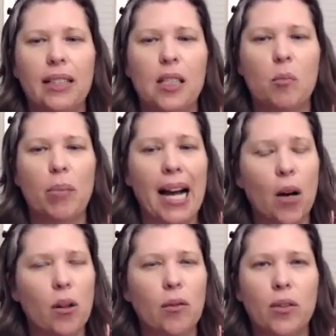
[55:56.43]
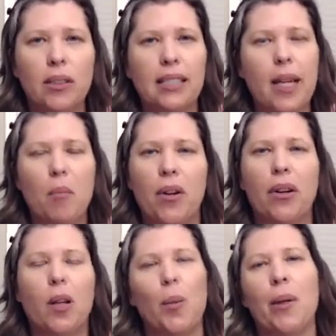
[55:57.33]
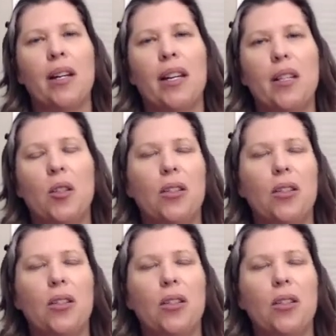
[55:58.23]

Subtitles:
is a powerful step in our community